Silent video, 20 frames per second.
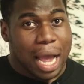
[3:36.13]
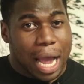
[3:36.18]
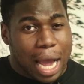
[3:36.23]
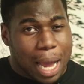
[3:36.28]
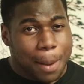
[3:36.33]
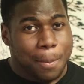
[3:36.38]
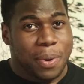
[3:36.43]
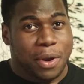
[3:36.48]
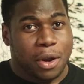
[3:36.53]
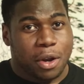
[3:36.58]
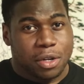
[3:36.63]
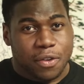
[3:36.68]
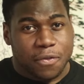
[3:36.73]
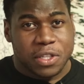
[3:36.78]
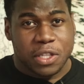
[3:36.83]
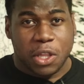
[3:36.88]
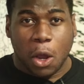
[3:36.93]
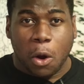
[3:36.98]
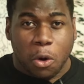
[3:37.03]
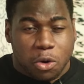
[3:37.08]
And because
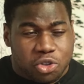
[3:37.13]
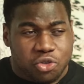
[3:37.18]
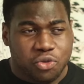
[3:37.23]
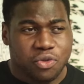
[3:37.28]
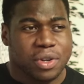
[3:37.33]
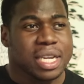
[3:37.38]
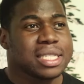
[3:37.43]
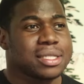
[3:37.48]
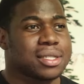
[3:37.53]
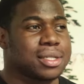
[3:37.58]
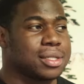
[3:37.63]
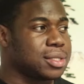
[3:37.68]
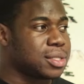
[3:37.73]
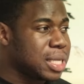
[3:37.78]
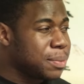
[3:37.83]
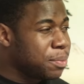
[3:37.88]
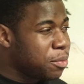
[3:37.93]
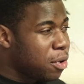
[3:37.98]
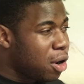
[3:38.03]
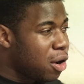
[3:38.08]
of those reasons,
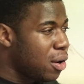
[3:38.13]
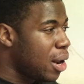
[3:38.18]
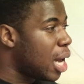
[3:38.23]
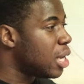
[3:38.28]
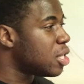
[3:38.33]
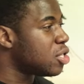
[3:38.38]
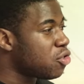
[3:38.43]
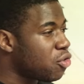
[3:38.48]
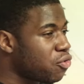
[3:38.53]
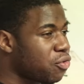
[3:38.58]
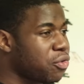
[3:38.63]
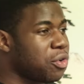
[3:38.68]
Demoralizing